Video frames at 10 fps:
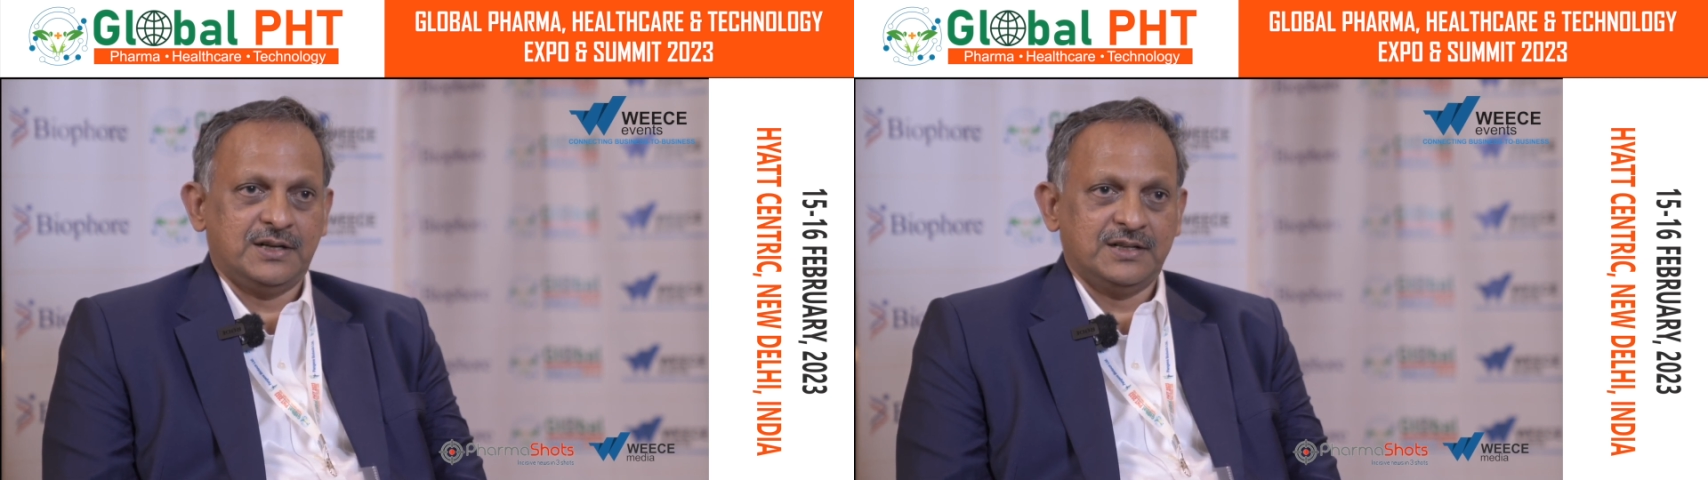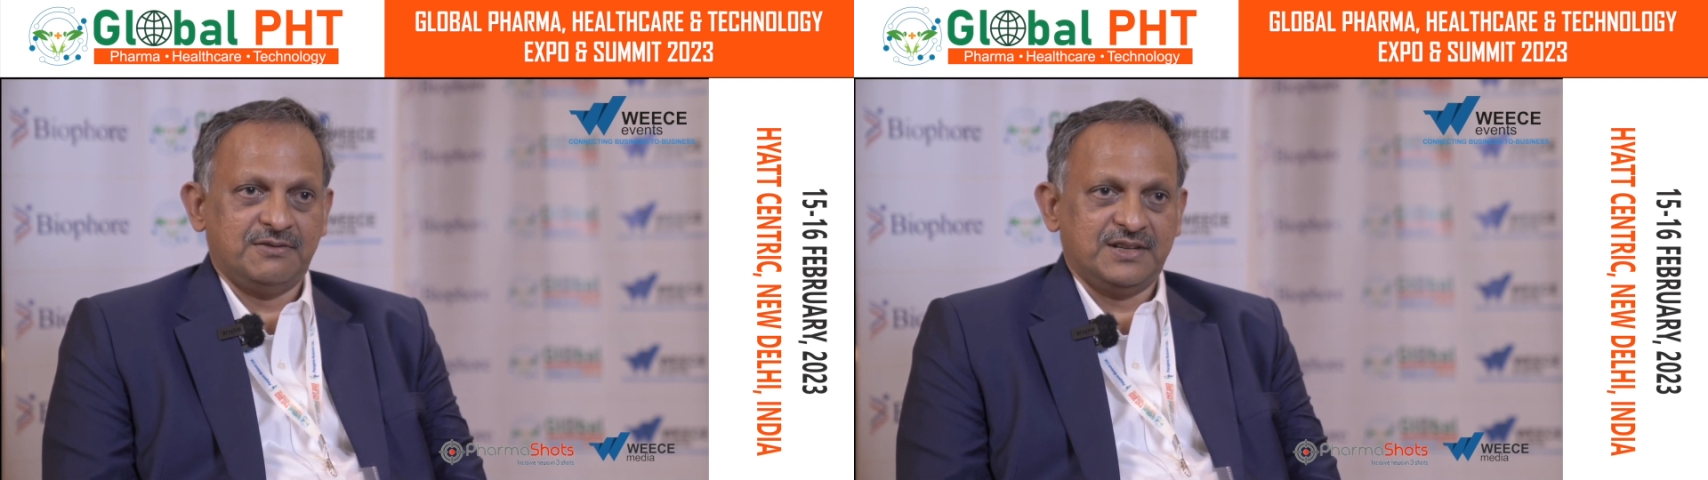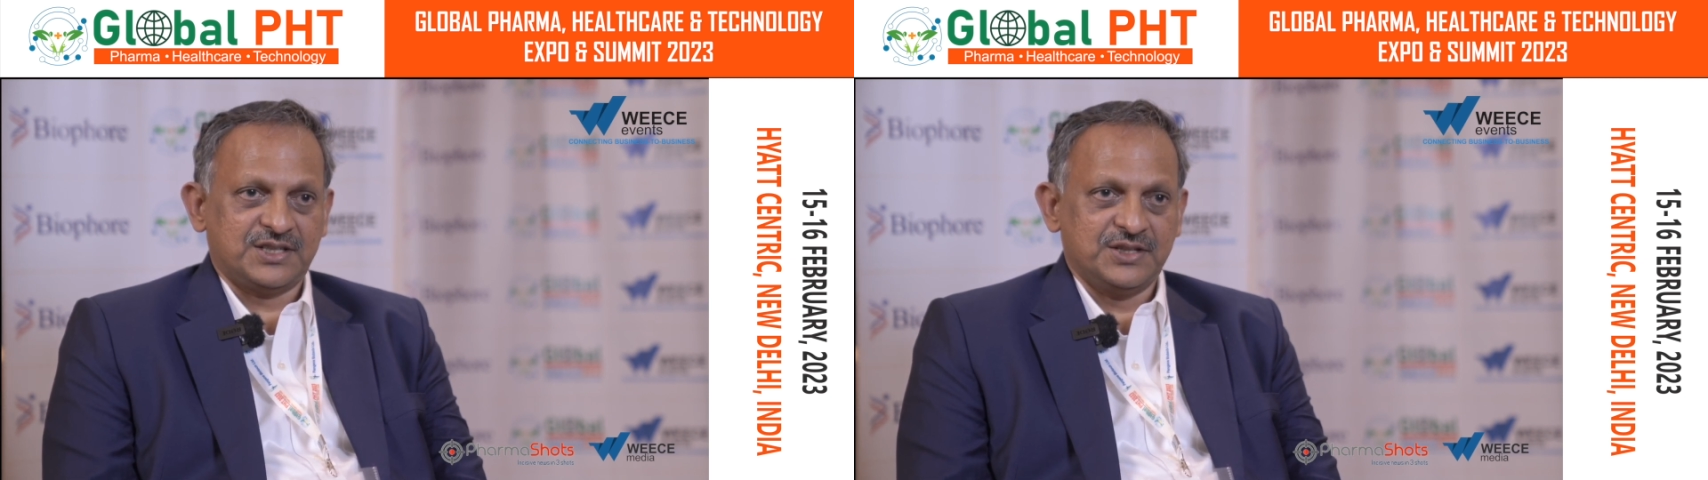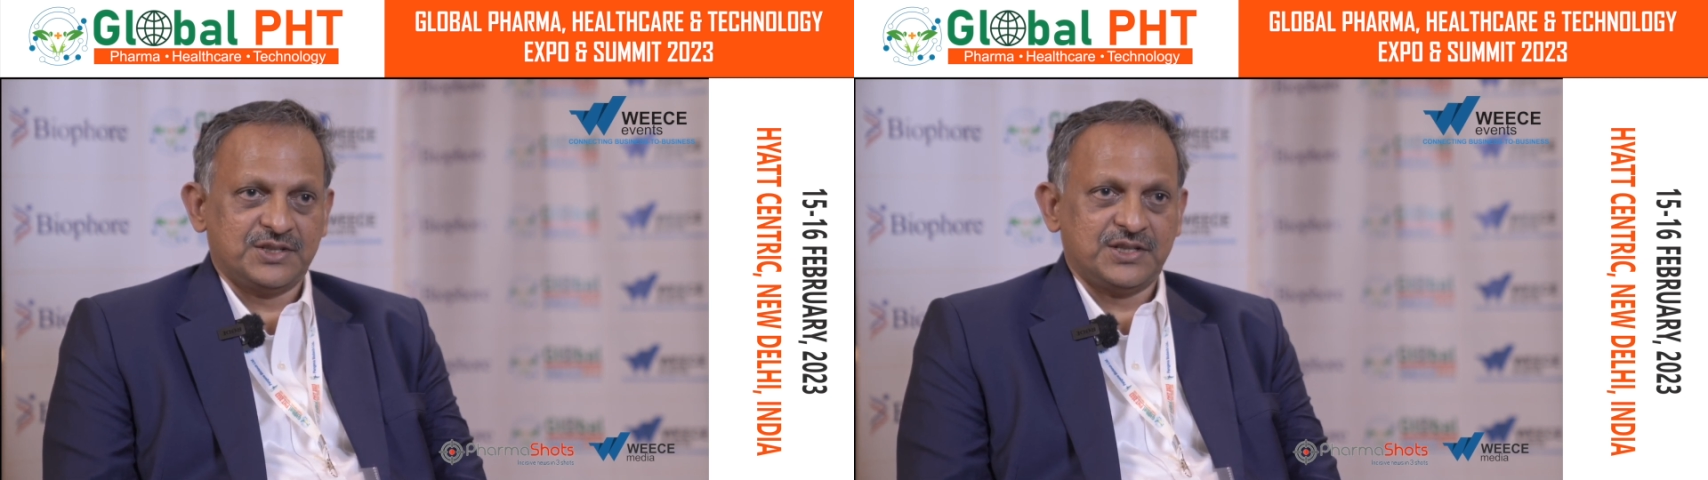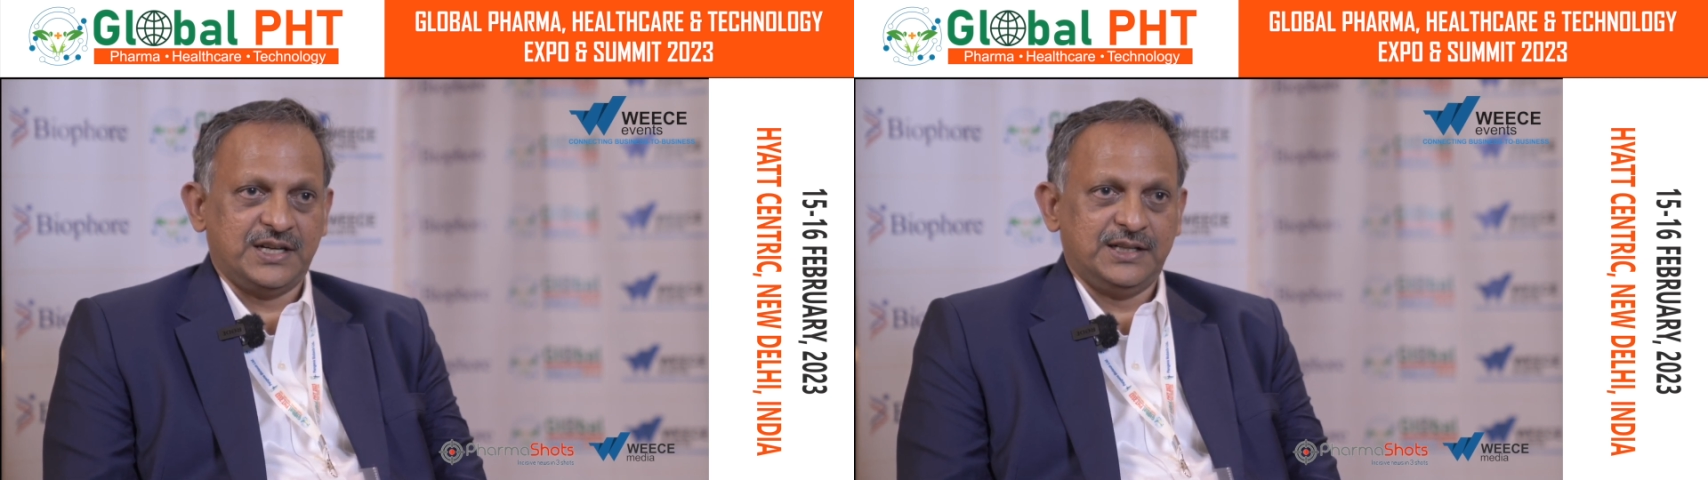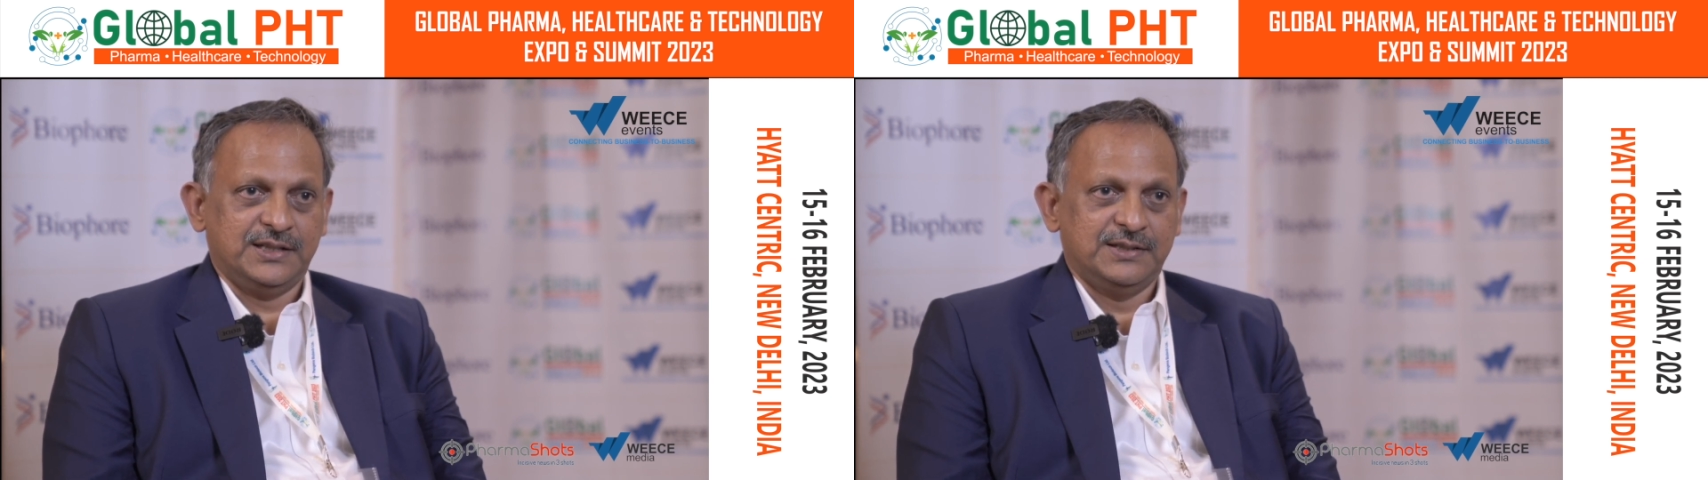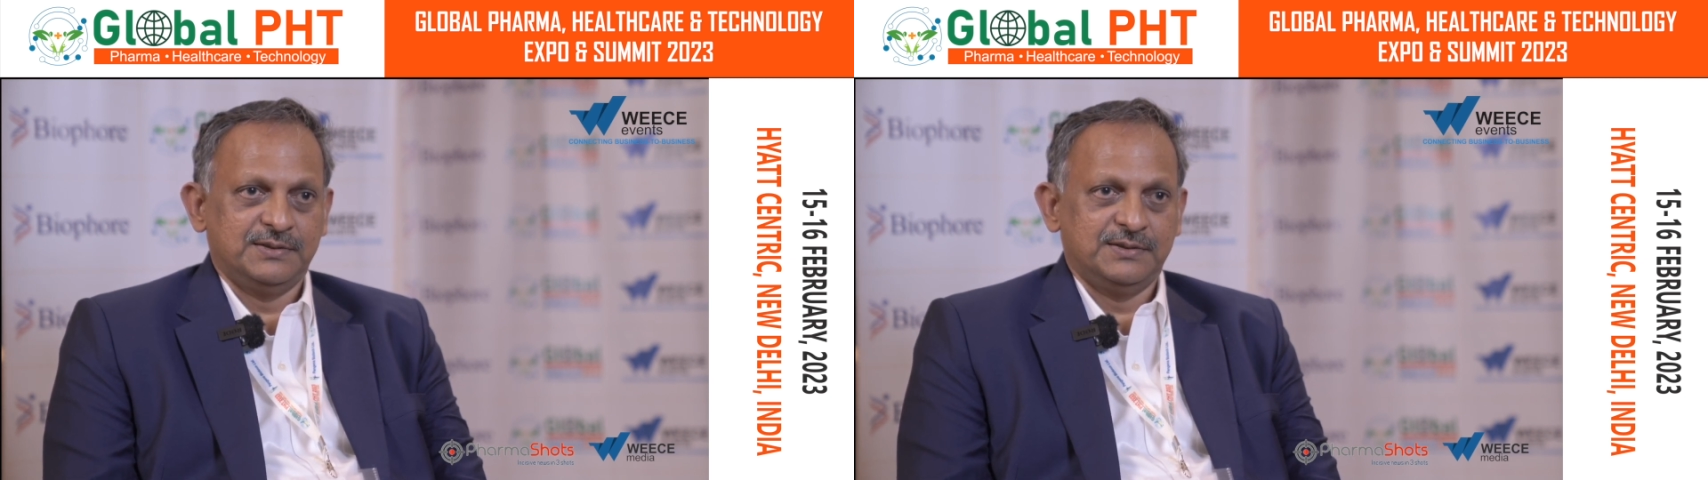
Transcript: on the Western side,